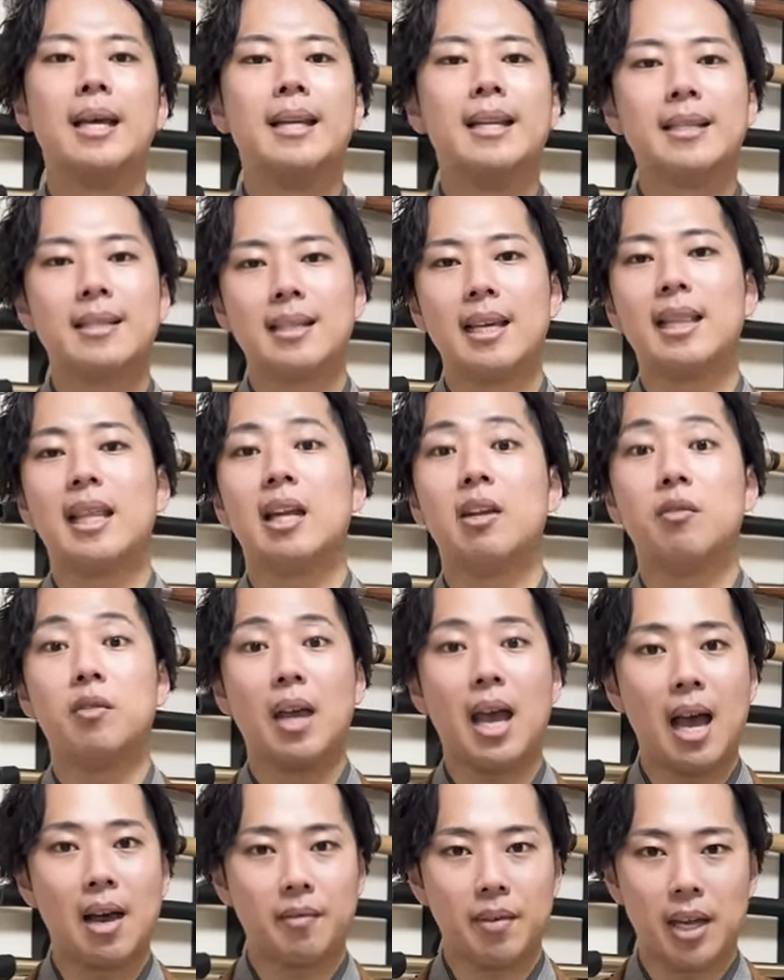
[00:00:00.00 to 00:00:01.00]
it is said that if you
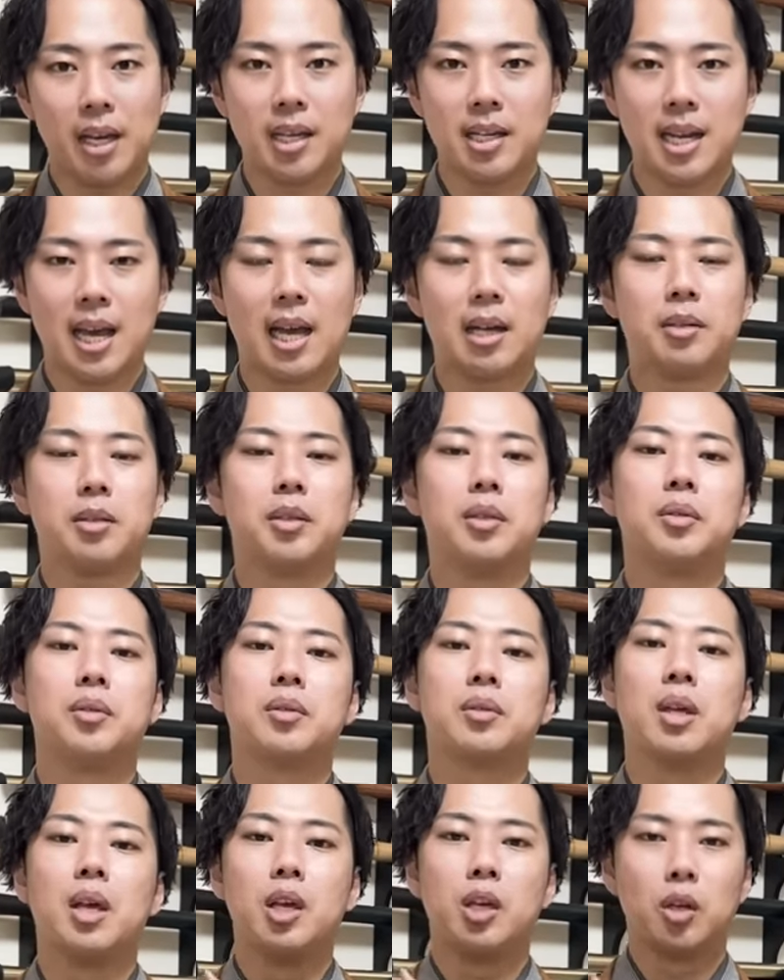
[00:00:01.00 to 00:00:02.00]
have any
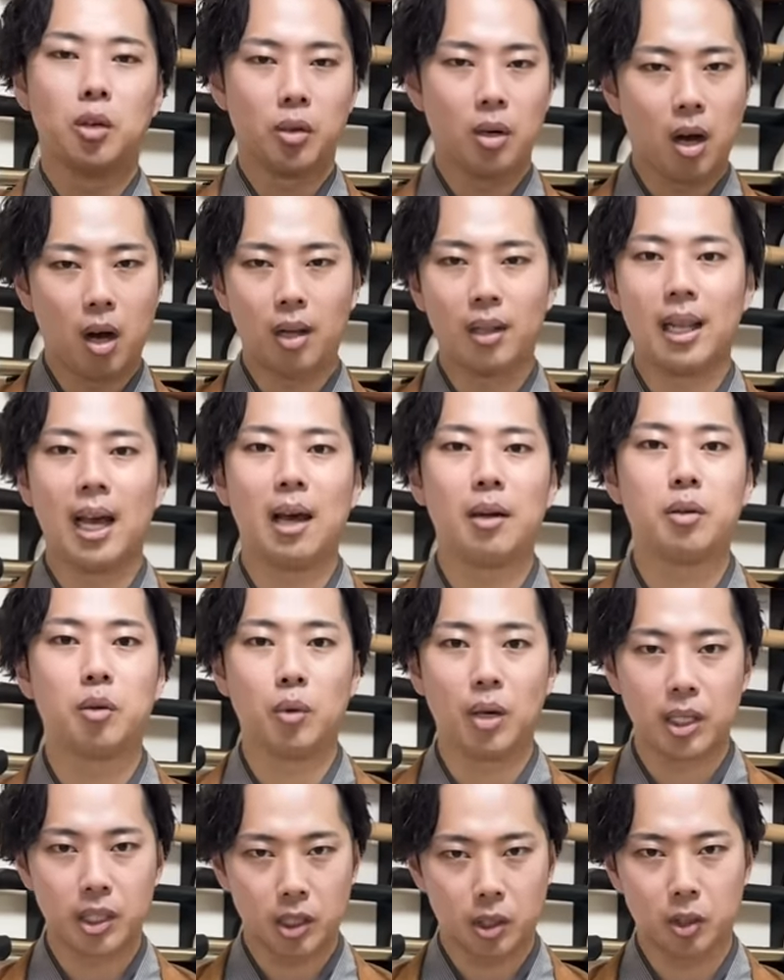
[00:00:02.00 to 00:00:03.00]
tattoos, you're not allowed to
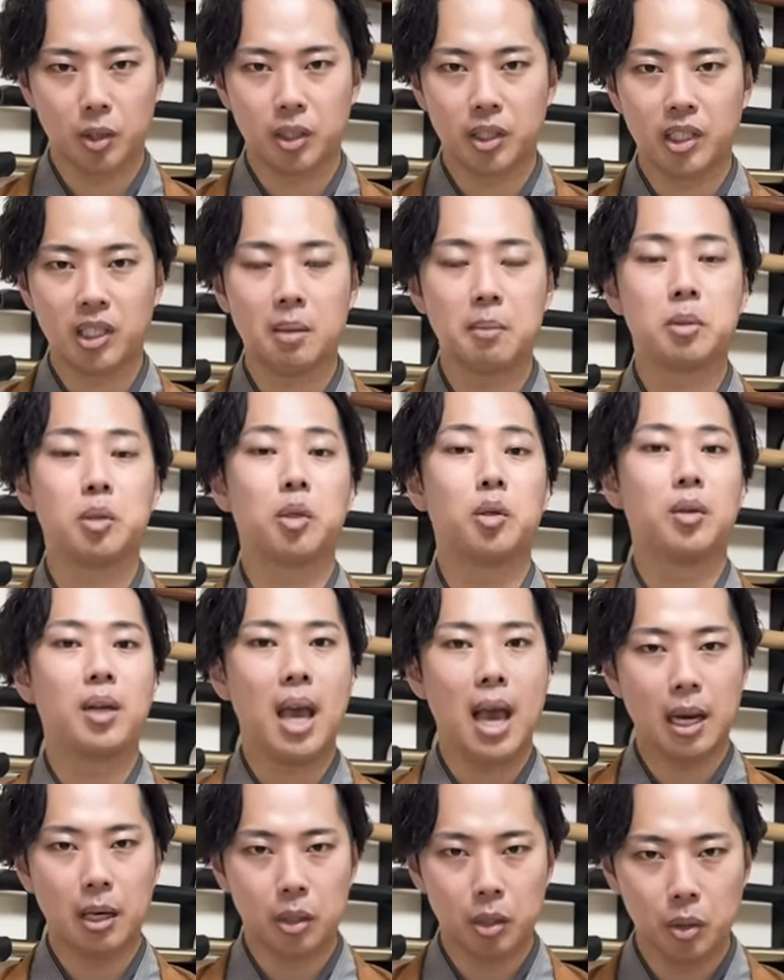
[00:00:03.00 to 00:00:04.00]
register a gym, so you
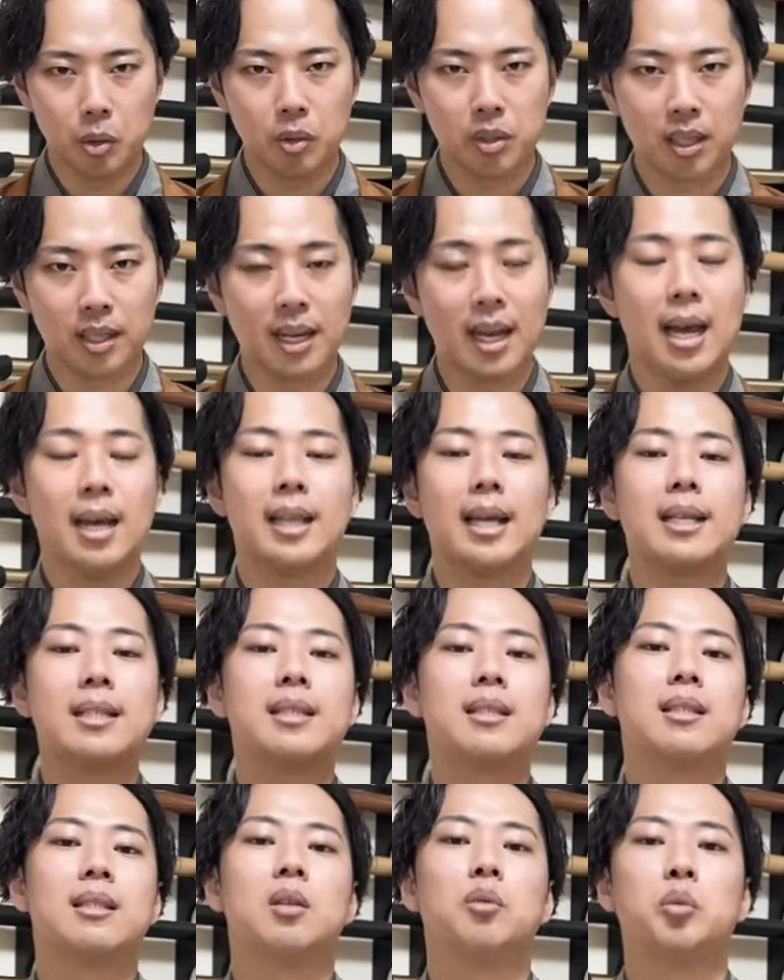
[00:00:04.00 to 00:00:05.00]
can't use it.
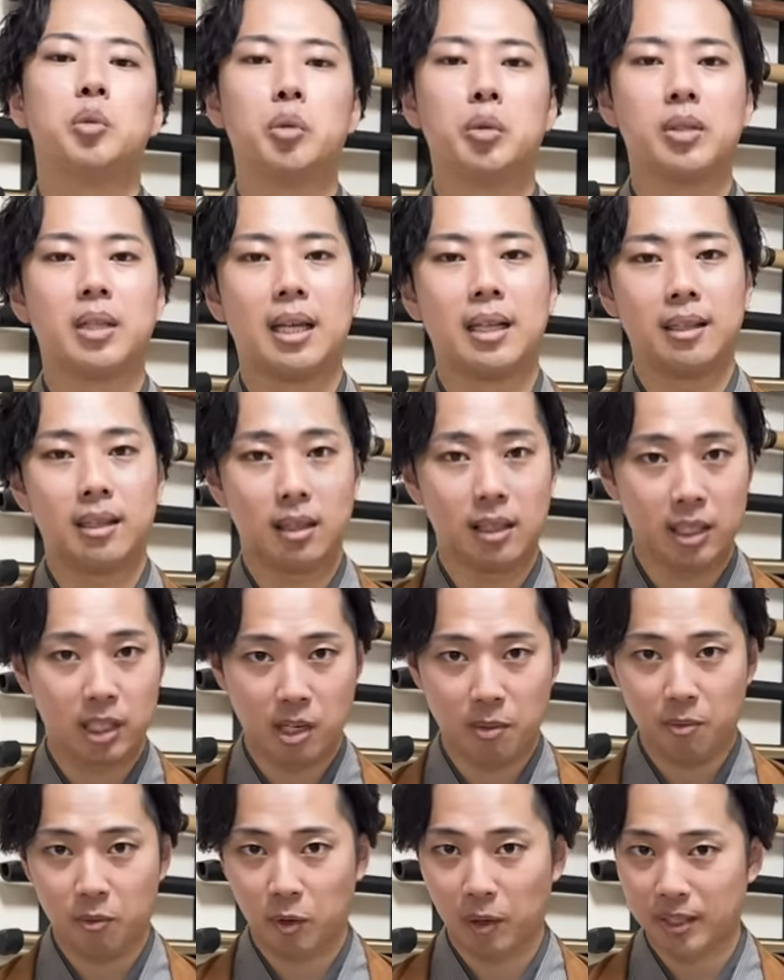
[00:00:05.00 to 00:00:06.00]
That's the rules at the
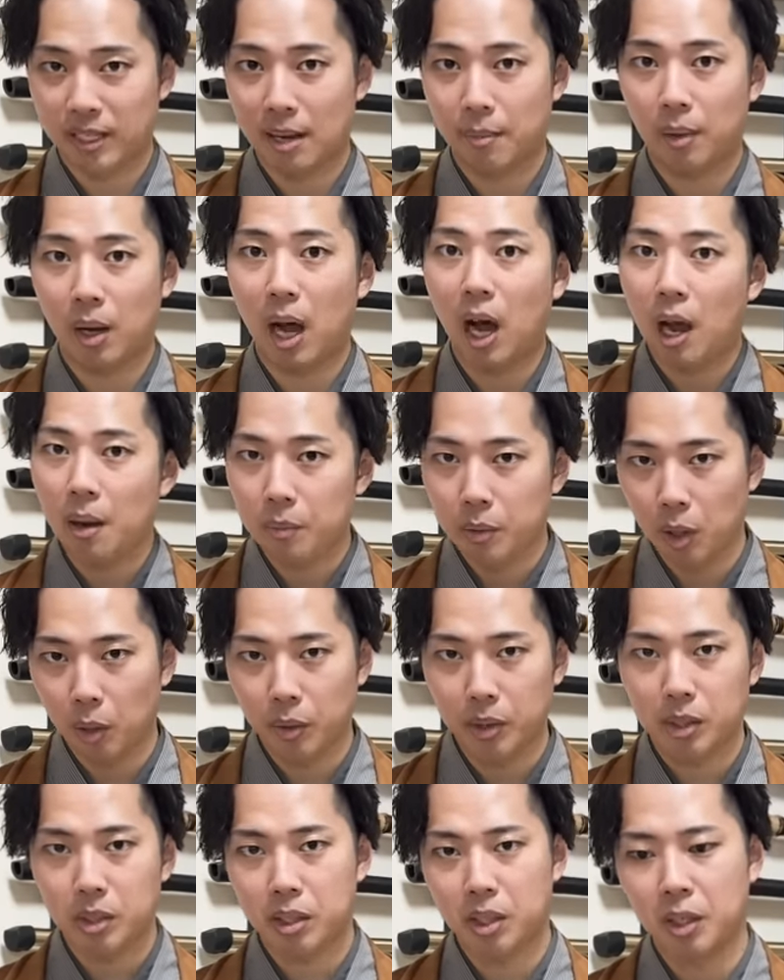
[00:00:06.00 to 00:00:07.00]
gym, for example, I'm
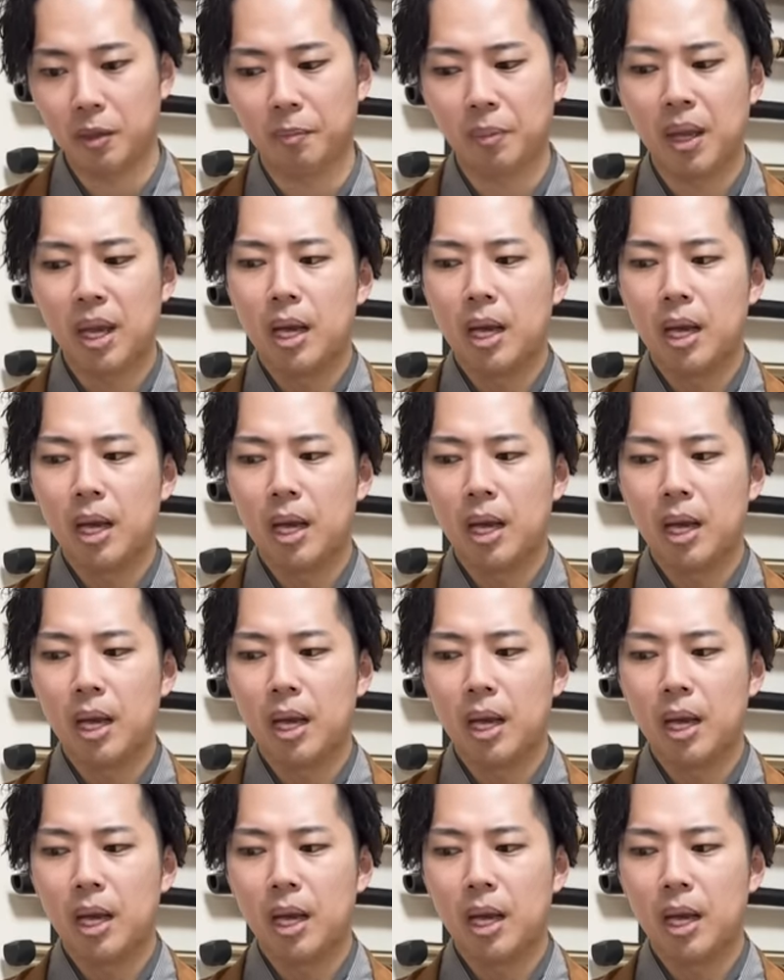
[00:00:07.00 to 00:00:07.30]
going to.